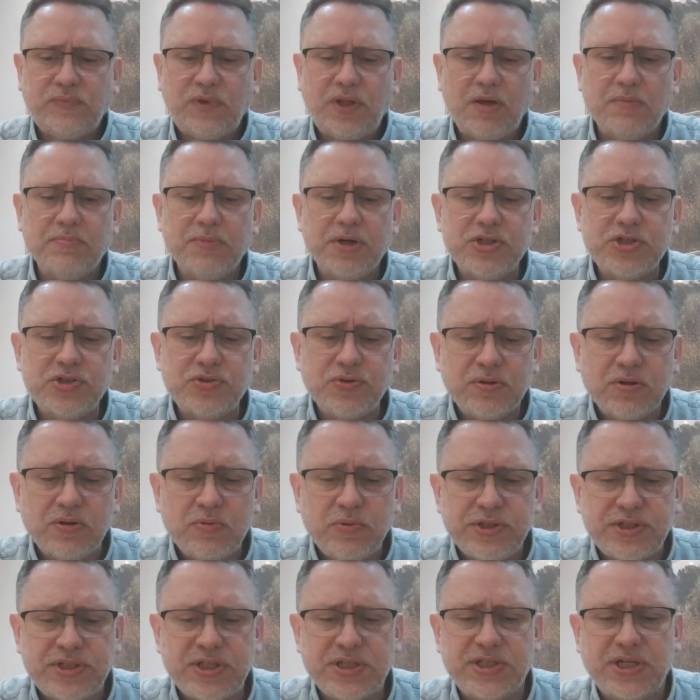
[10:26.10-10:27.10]
My struggle
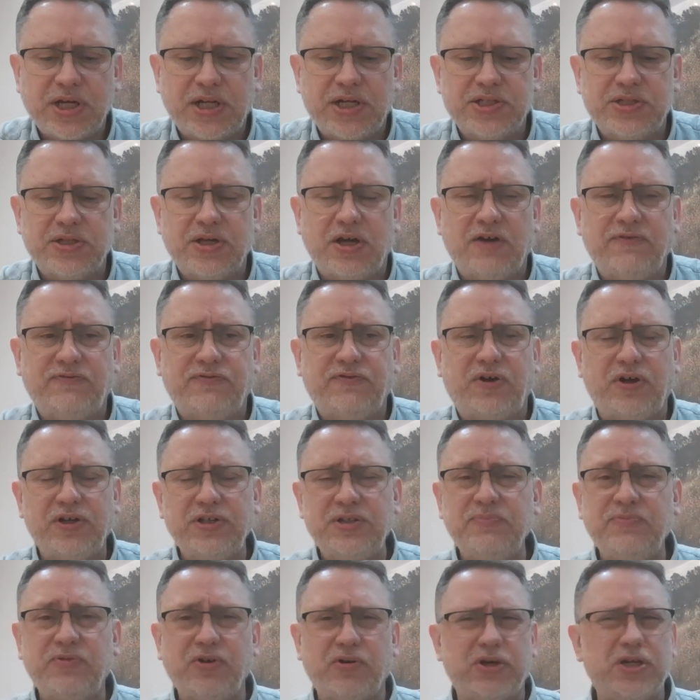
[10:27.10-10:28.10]
with Cézanne is that I find
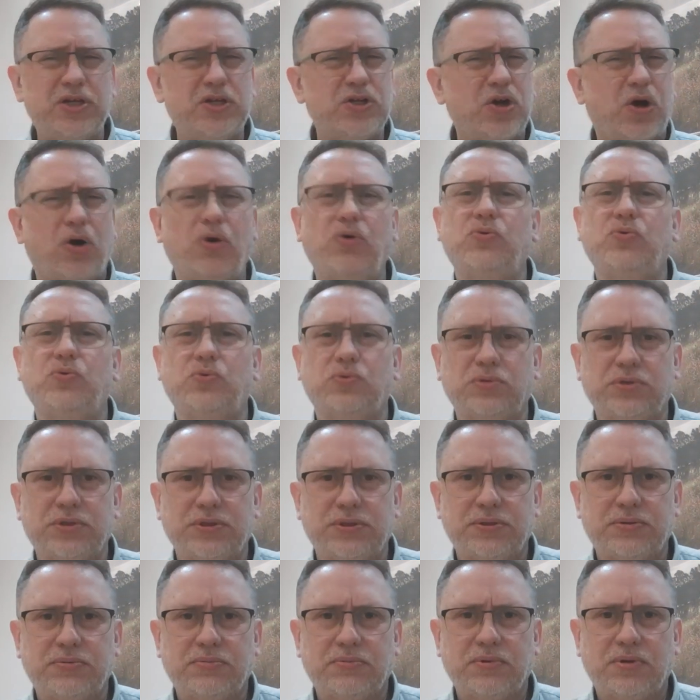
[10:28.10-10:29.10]
him very cold,
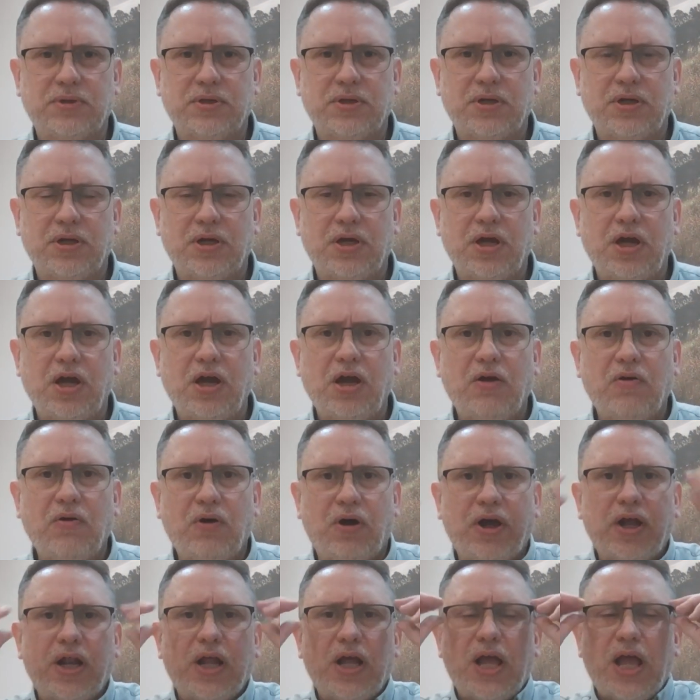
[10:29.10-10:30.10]

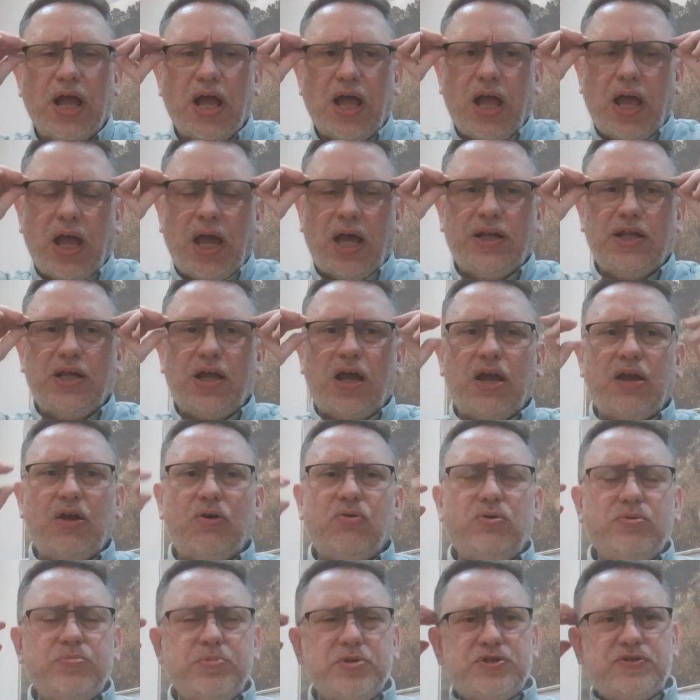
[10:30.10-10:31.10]
right? And I
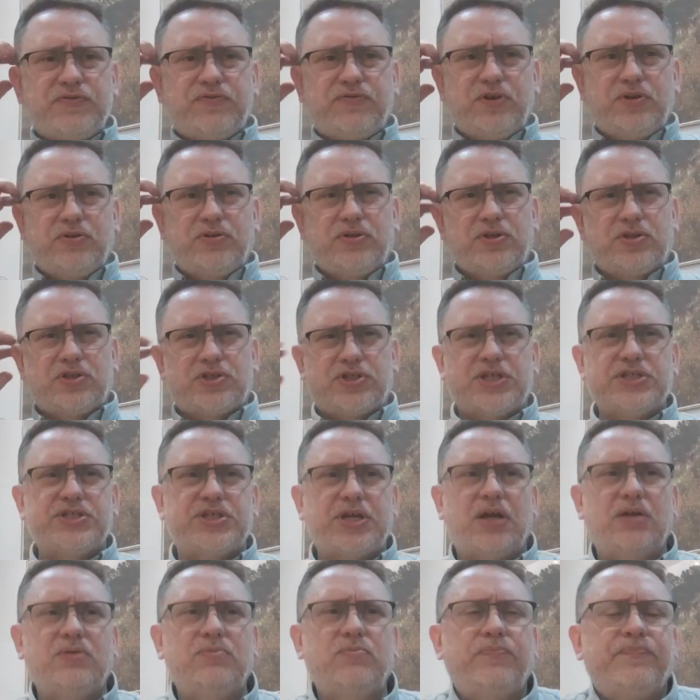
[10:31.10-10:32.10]
almost feel that
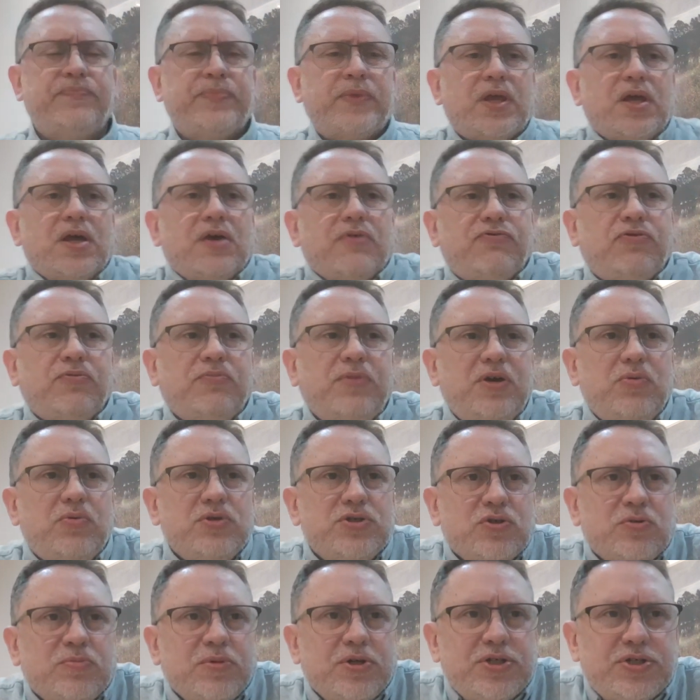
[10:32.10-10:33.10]
Cézanne, for me, was
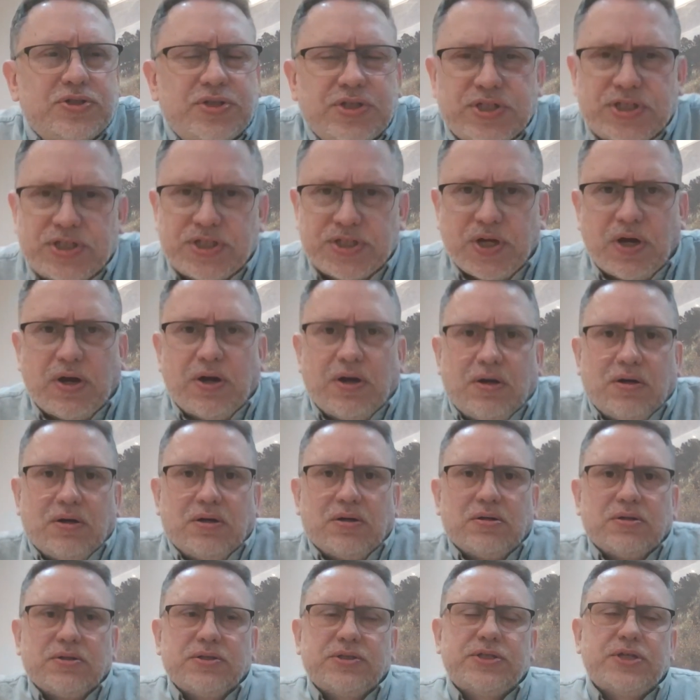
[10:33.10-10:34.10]
almost the
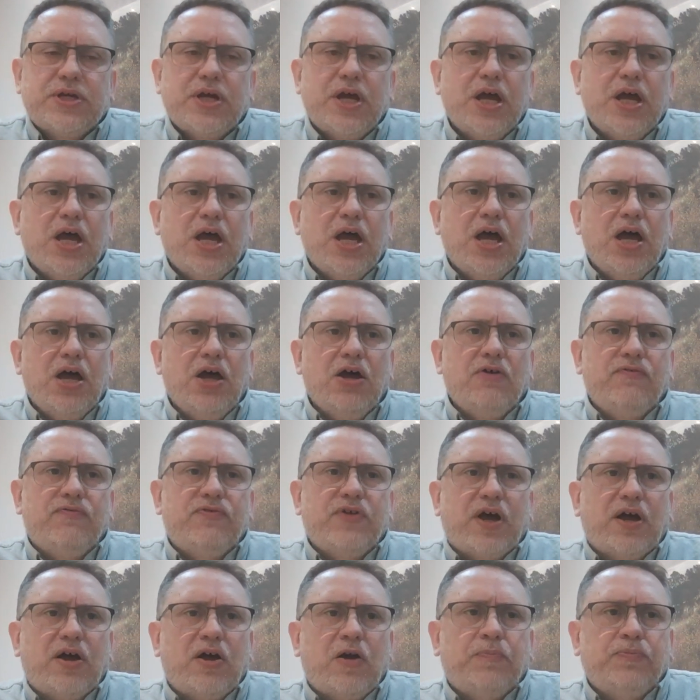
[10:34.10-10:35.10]
start of
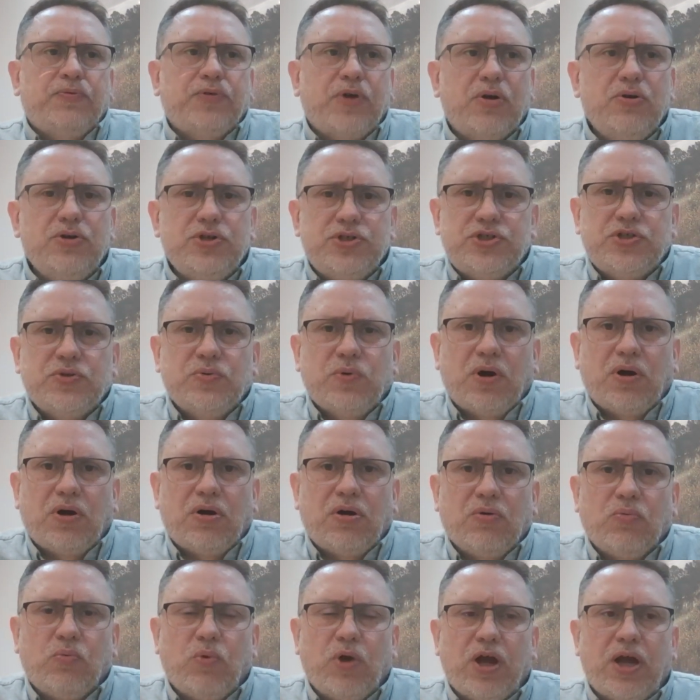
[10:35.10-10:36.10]
that approach to
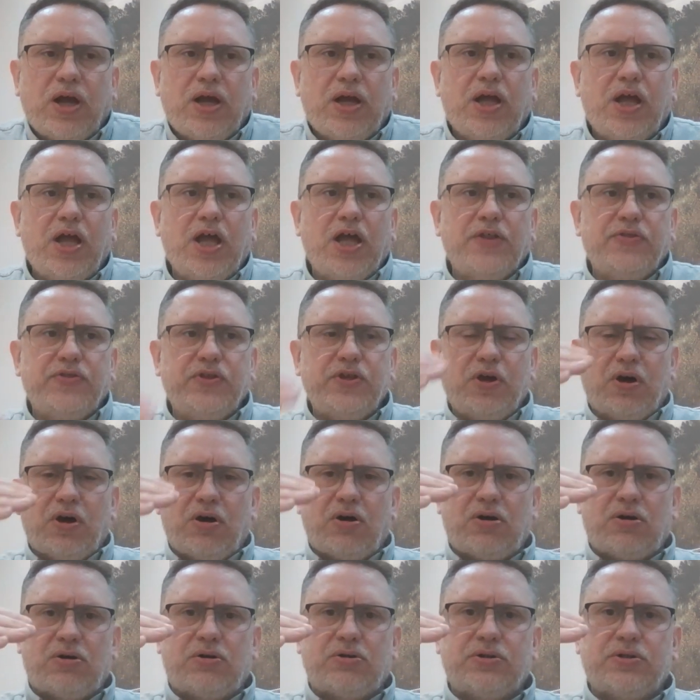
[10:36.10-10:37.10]
art where the
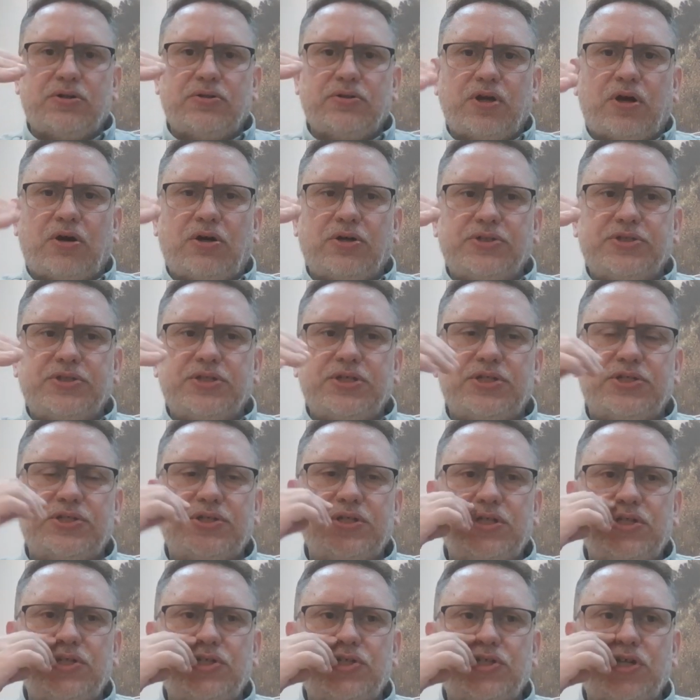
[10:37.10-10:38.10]

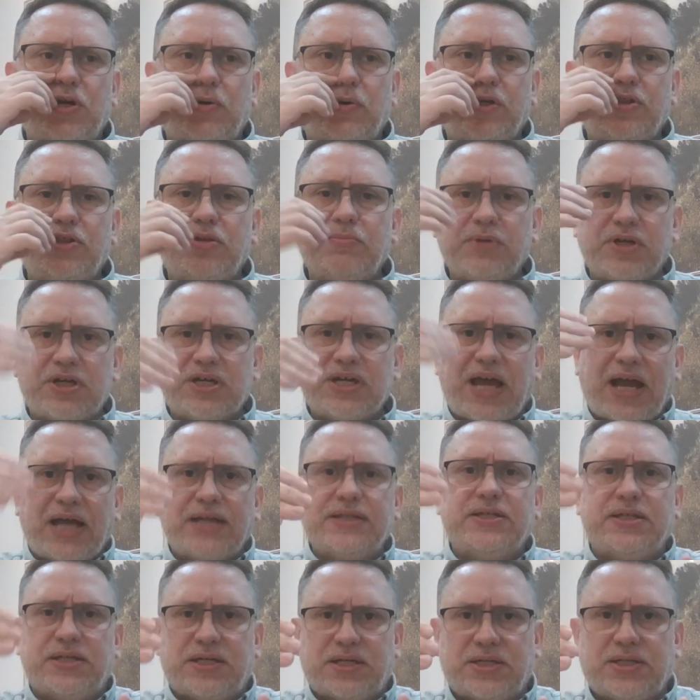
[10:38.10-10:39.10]
artist is showing the
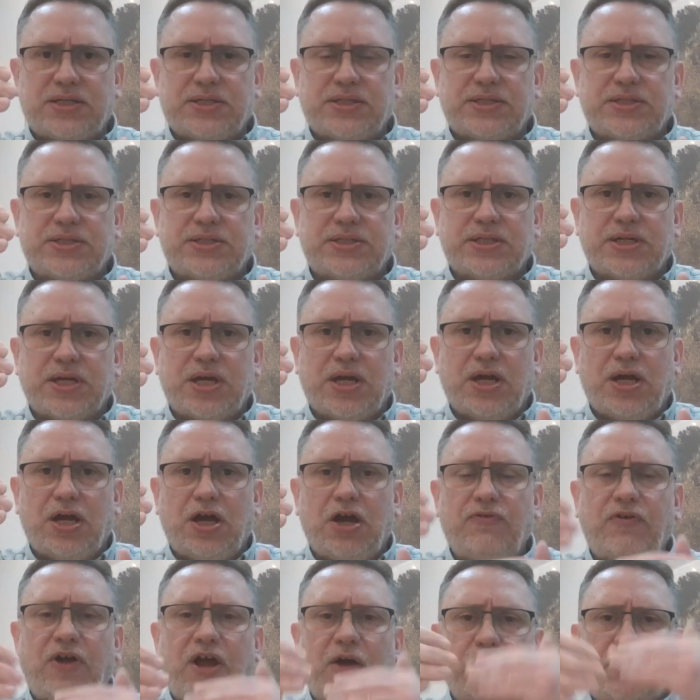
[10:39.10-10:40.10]
mechanics
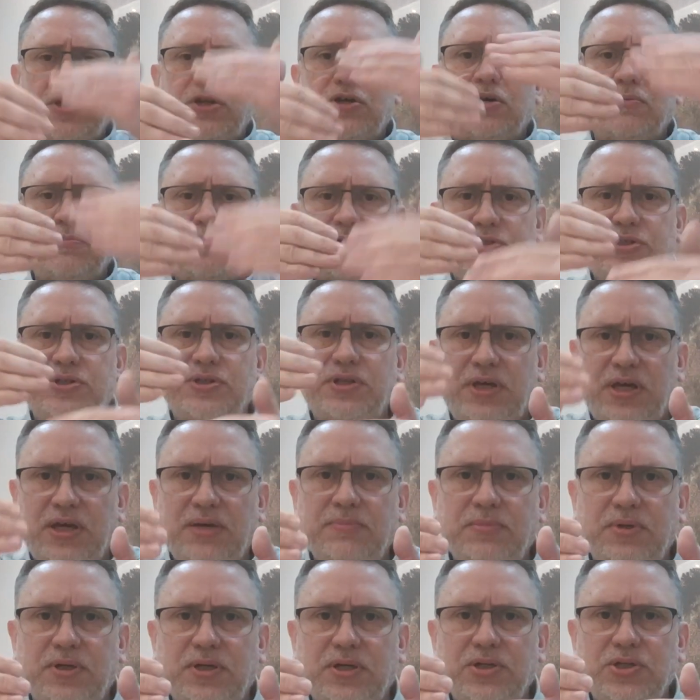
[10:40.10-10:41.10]
of how he comes to the
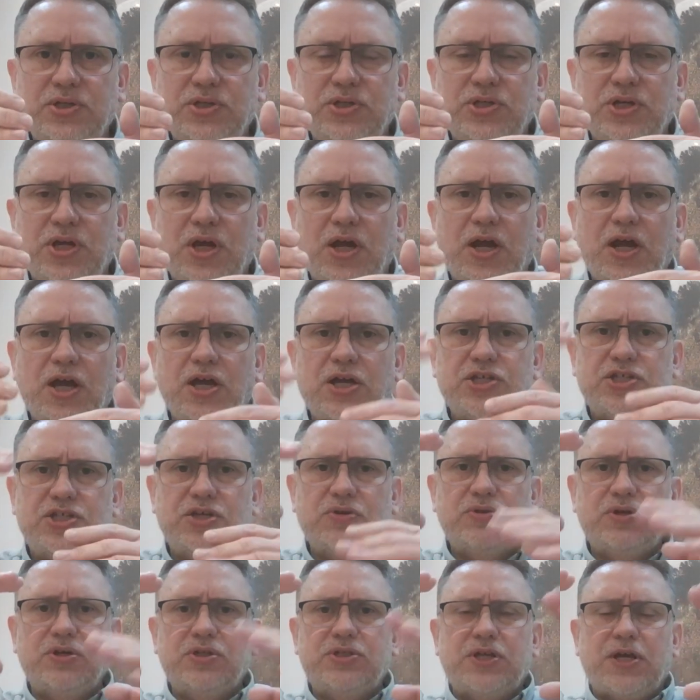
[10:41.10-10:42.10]
image. So
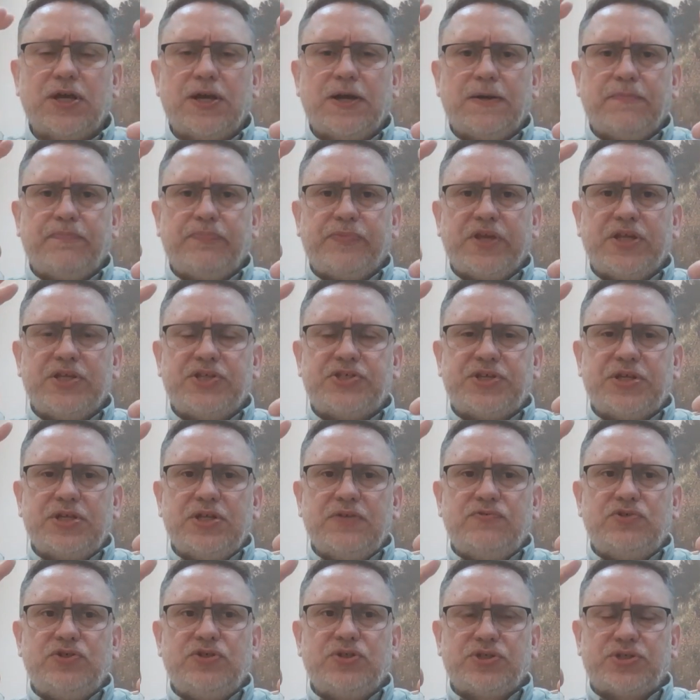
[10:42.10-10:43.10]
that instead
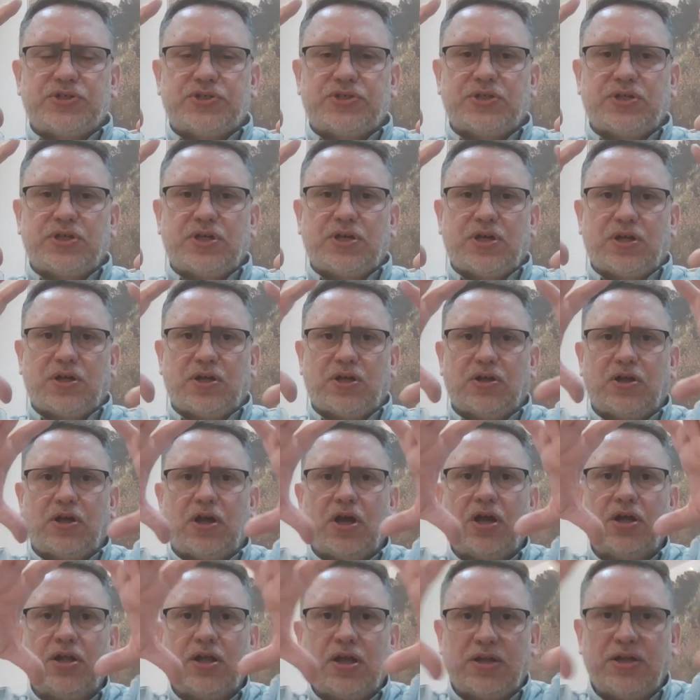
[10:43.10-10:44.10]
of just
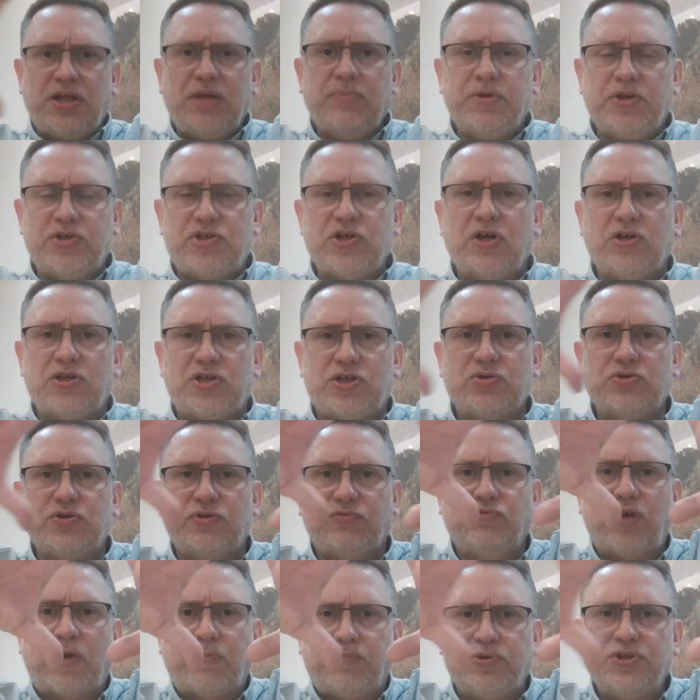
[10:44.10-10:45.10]
an image, a sort
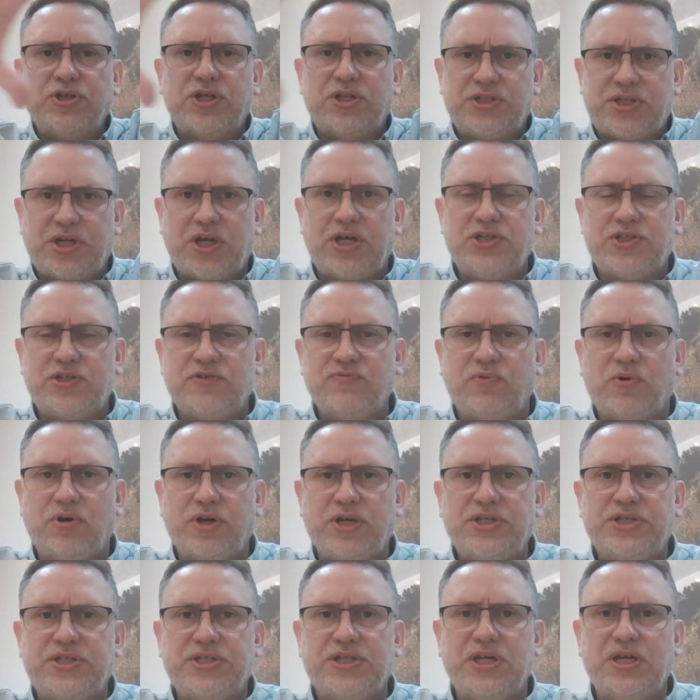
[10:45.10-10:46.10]
of representation of what he
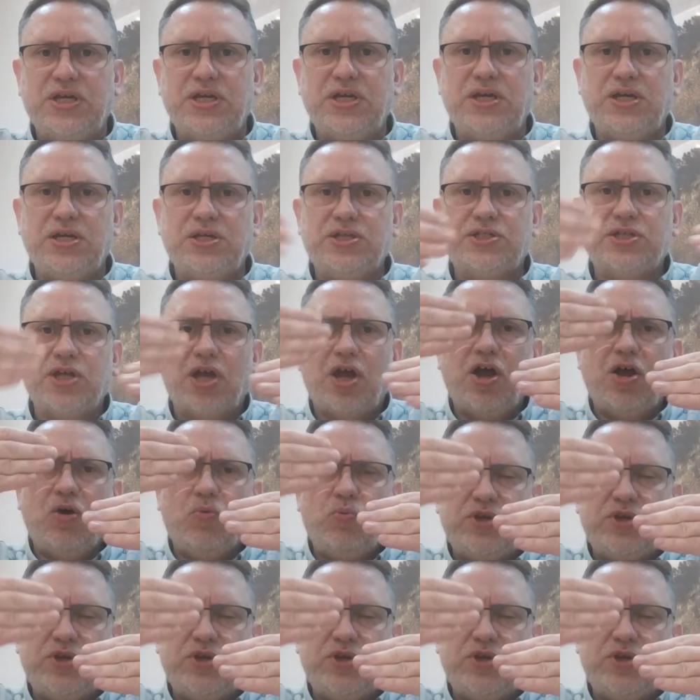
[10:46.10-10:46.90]
sees, we